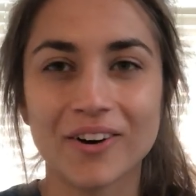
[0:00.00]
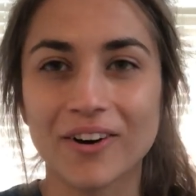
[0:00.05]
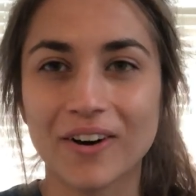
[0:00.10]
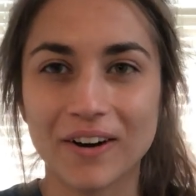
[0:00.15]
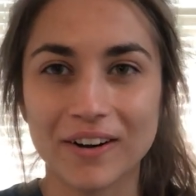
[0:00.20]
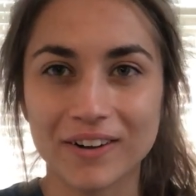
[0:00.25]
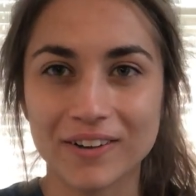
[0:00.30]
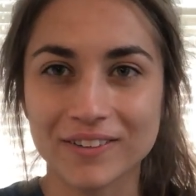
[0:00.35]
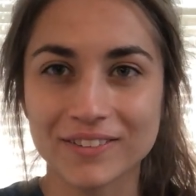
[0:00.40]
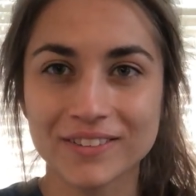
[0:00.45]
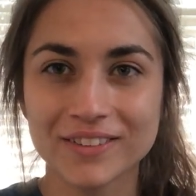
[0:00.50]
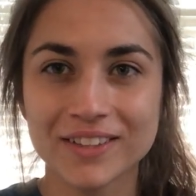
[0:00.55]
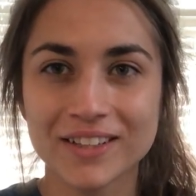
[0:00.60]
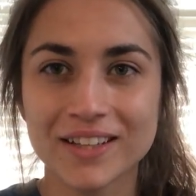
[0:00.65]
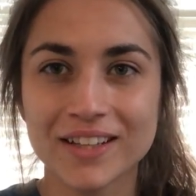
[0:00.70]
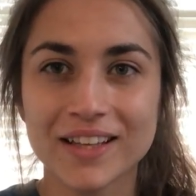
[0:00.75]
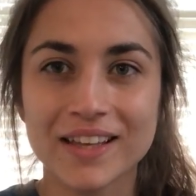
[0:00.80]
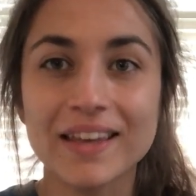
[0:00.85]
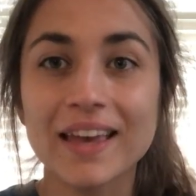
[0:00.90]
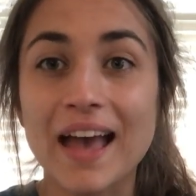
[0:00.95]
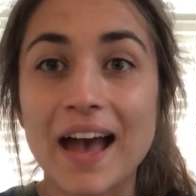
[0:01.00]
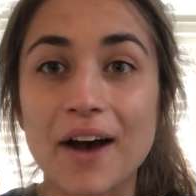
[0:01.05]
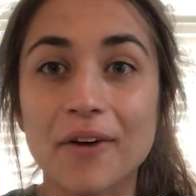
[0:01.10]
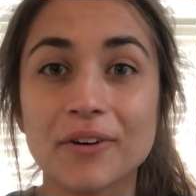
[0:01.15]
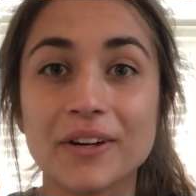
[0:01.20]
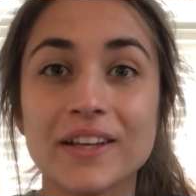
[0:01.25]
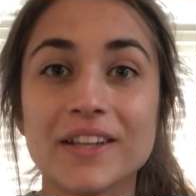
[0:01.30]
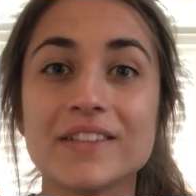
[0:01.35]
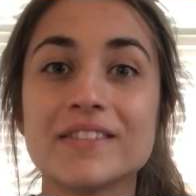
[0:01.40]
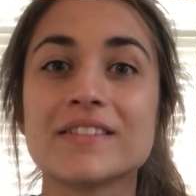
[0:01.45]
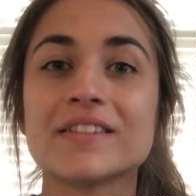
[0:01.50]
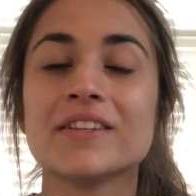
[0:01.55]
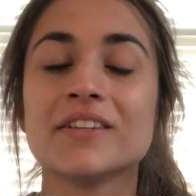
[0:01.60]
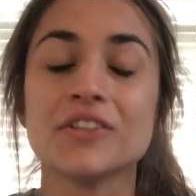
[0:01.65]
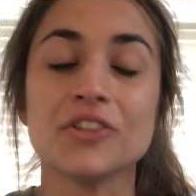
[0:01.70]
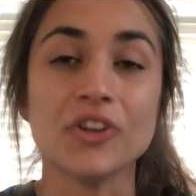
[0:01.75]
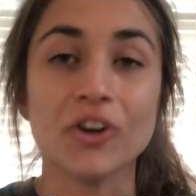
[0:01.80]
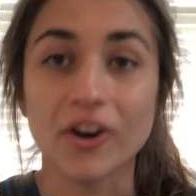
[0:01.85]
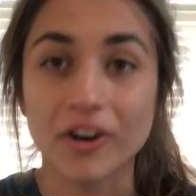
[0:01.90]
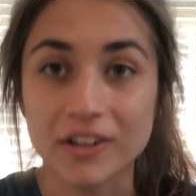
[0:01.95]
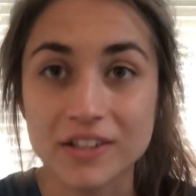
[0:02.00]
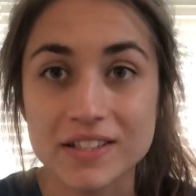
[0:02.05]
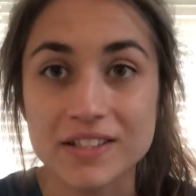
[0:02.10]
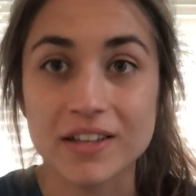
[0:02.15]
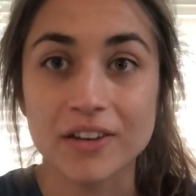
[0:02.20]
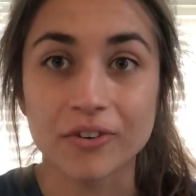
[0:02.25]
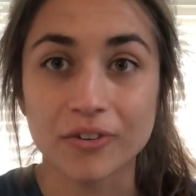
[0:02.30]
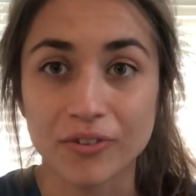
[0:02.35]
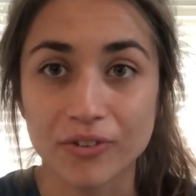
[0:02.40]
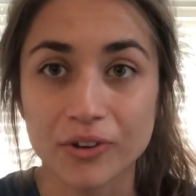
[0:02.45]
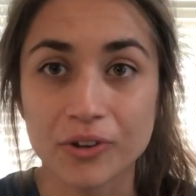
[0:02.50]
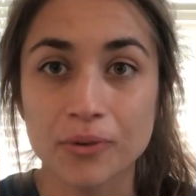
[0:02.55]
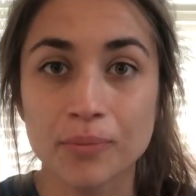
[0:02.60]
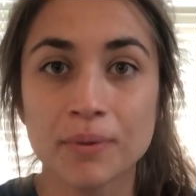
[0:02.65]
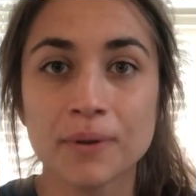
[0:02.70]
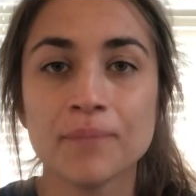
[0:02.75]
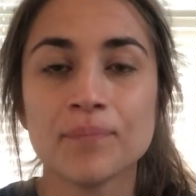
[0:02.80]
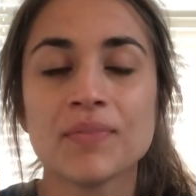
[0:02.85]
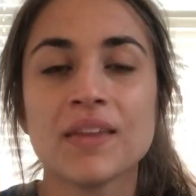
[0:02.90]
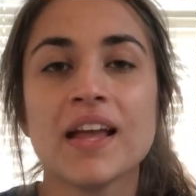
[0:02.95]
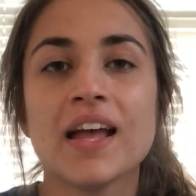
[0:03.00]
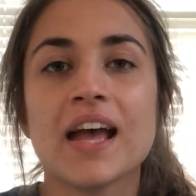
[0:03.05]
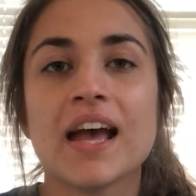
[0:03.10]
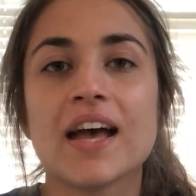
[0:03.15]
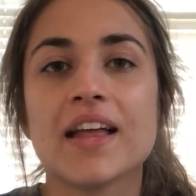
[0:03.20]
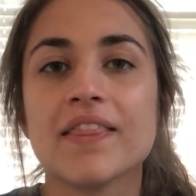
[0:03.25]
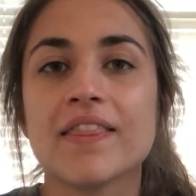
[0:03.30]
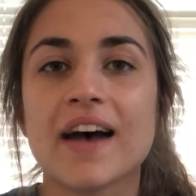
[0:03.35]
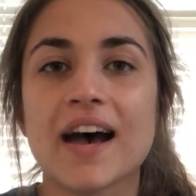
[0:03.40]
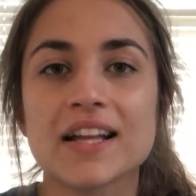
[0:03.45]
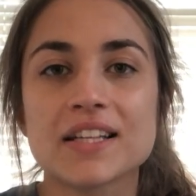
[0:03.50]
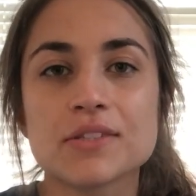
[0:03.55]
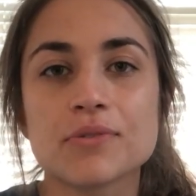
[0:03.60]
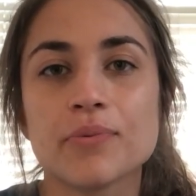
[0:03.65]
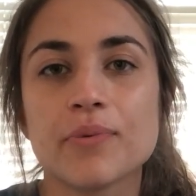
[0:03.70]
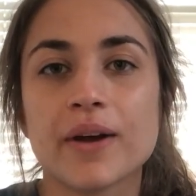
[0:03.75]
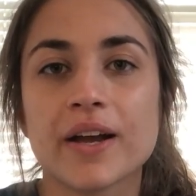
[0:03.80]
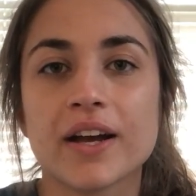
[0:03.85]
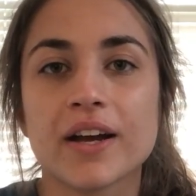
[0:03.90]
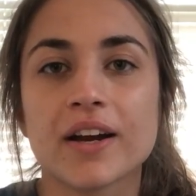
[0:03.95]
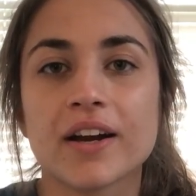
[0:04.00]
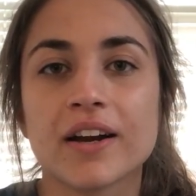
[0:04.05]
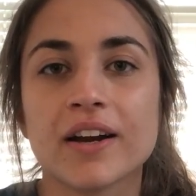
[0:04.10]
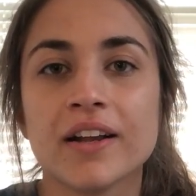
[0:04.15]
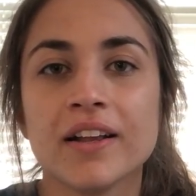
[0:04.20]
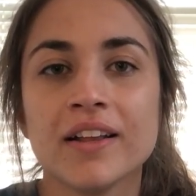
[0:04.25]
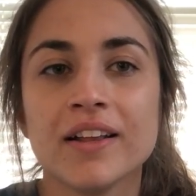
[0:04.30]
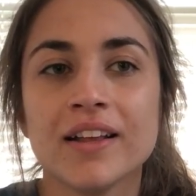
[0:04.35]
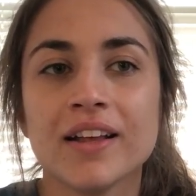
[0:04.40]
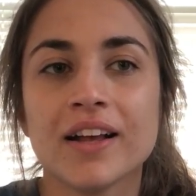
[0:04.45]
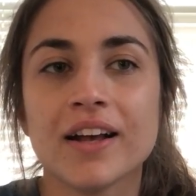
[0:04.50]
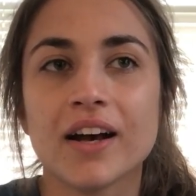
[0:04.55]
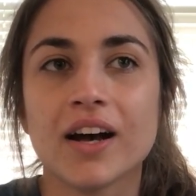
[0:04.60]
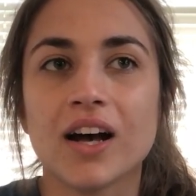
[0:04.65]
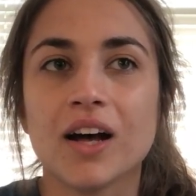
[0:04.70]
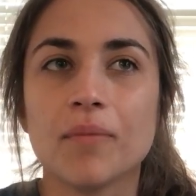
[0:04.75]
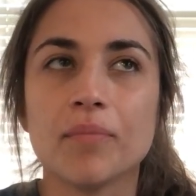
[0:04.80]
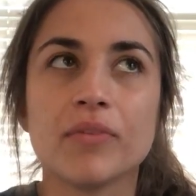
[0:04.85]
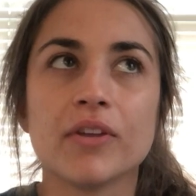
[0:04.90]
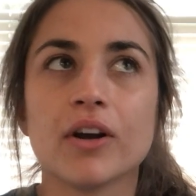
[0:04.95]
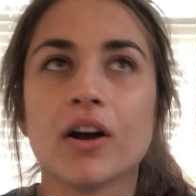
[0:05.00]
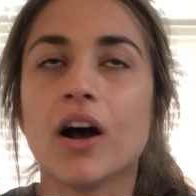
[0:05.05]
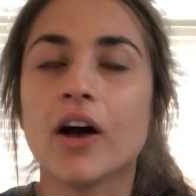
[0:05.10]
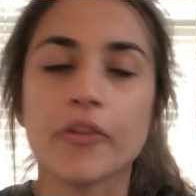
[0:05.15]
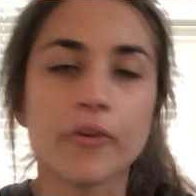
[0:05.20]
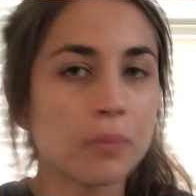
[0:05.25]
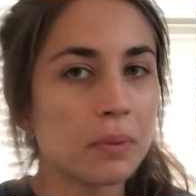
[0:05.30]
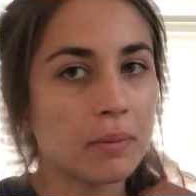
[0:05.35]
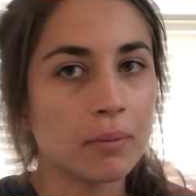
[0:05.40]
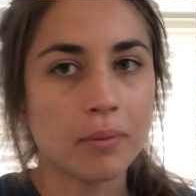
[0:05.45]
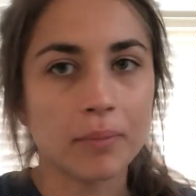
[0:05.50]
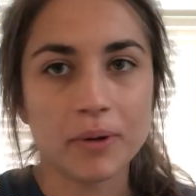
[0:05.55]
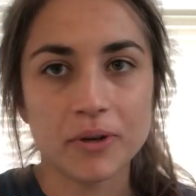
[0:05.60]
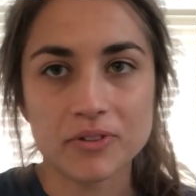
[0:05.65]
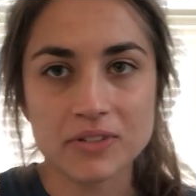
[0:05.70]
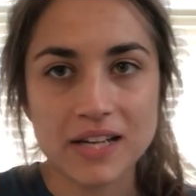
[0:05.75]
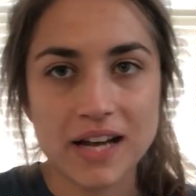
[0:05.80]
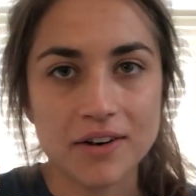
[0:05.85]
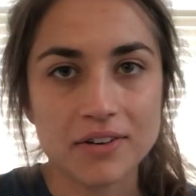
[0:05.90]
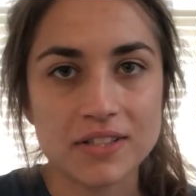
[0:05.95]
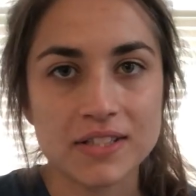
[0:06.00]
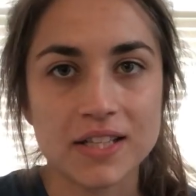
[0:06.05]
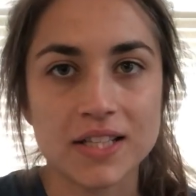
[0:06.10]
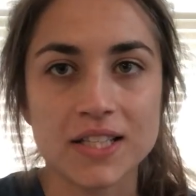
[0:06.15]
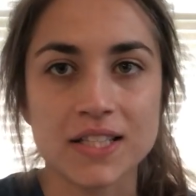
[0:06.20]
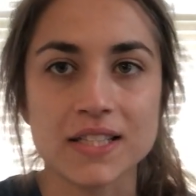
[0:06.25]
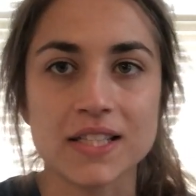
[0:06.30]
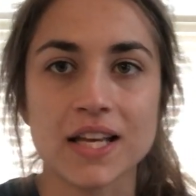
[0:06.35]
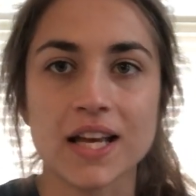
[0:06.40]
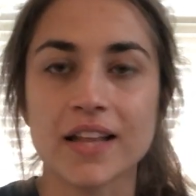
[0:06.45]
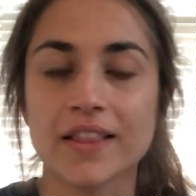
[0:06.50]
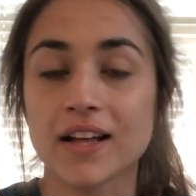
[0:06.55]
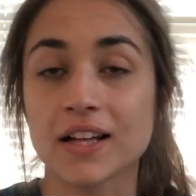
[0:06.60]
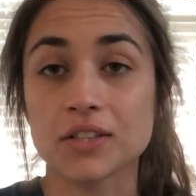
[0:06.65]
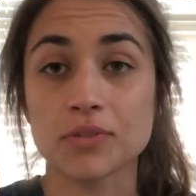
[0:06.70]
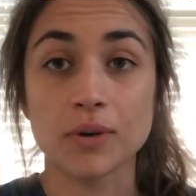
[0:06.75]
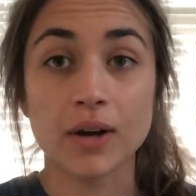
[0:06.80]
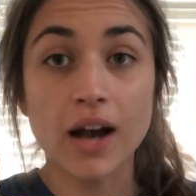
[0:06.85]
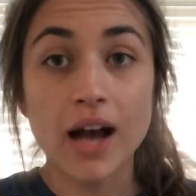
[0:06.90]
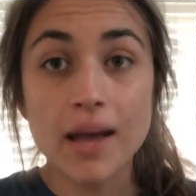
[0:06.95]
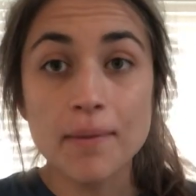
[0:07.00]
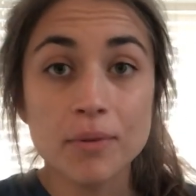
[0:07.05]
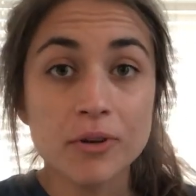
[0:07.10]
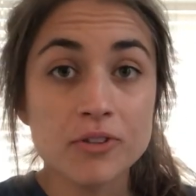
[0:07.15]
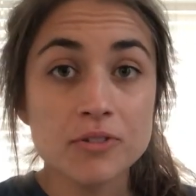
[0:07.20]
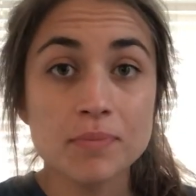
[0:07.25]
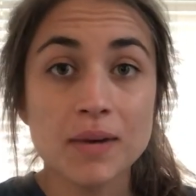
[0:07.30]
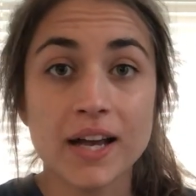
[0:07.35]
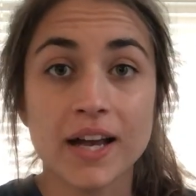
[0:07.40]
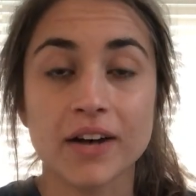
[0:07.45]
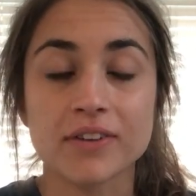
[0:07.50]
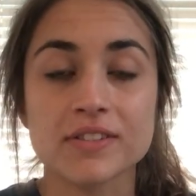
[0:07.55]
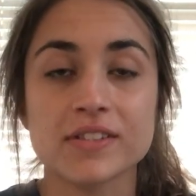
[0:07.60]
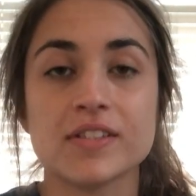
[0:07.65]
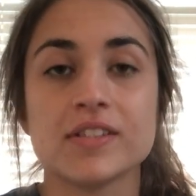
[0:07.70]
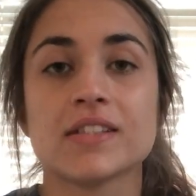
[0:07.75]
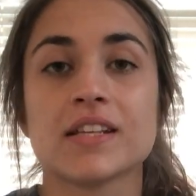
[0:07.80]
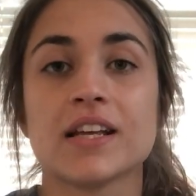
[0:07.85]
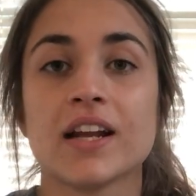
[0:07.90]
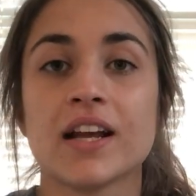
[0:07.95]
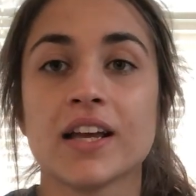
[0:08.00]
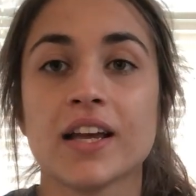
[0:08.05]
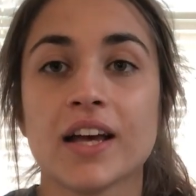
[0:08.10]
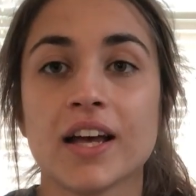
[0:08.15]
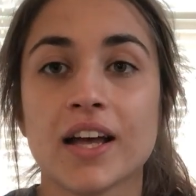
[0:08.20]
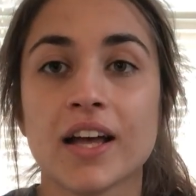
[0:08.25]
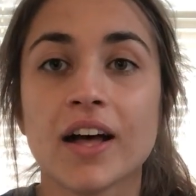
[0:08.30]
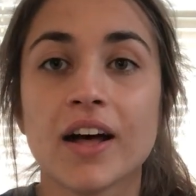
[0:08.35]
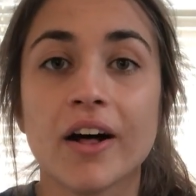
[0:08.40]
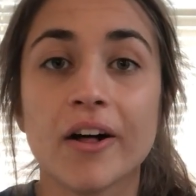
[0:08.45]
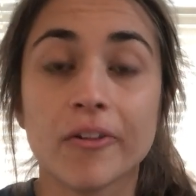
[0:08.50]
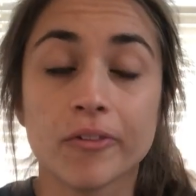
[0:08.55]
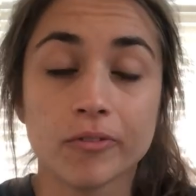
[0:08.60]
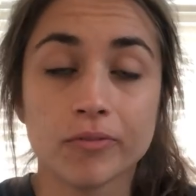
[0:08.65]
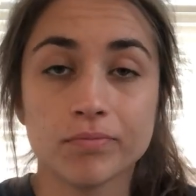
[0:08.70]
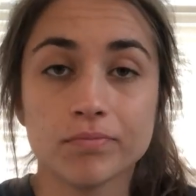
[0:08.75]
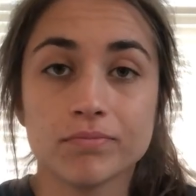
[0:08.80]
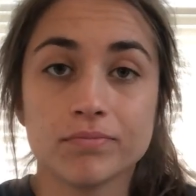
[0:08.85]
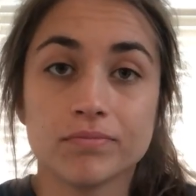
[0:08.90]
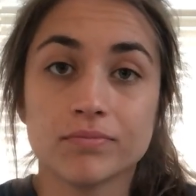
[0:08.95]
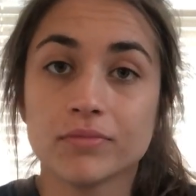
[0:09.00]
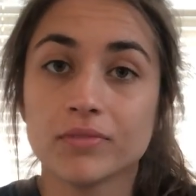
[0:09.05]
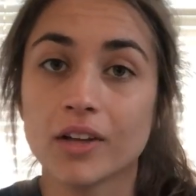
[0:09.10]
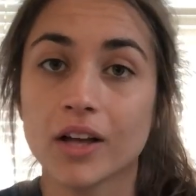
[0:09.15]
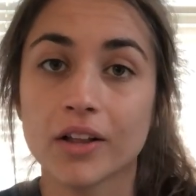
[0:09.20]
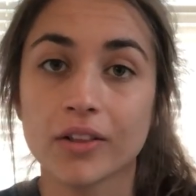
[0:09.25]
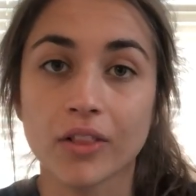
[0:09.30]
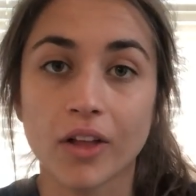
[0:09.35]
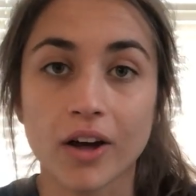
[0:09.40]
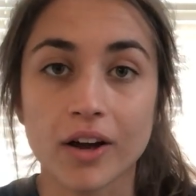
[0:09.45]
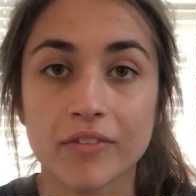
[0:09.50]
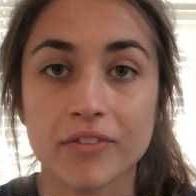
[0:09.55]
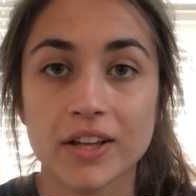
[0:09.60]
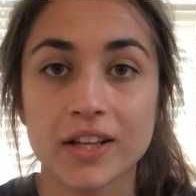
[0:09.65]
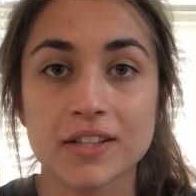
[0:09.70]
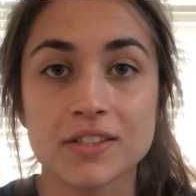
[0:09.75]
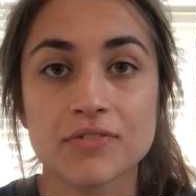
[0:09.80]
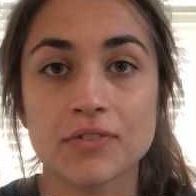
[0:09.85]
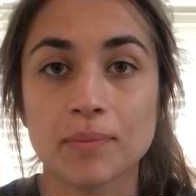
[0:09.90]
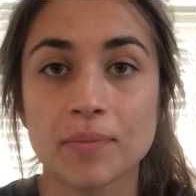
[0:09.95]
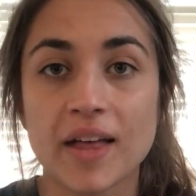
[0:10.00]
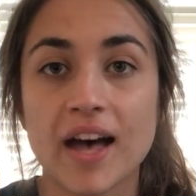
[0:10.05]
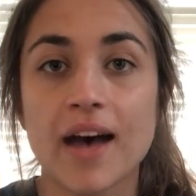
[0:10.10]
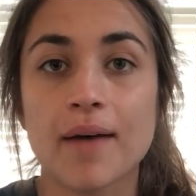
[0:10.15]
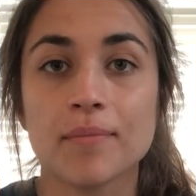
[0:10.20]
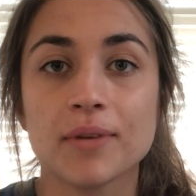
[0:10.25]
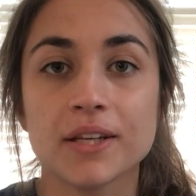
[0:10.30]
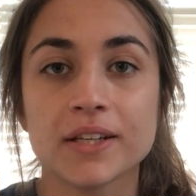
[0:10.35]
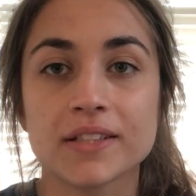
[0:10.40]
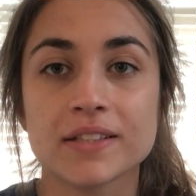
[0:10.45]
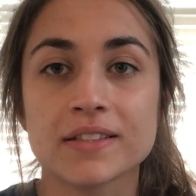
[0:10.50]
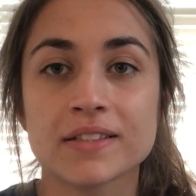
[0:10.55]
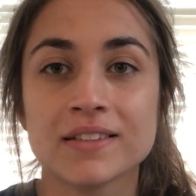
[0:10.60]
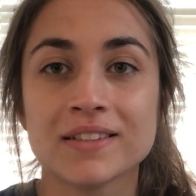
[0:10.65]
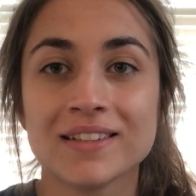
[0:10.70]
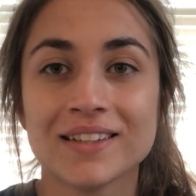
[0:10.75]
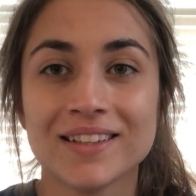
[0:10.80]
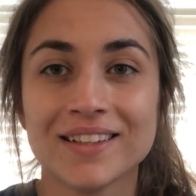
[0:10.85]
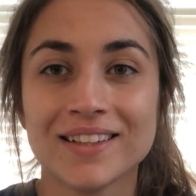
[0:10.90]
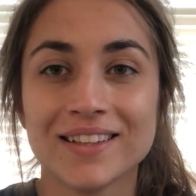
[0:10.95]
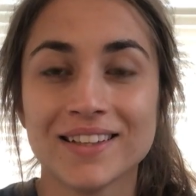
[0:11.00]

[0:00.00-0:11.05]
our county's yard sale group. And that's where there other people post houses, and that's where I post my houses, and I get a lot of hits from that because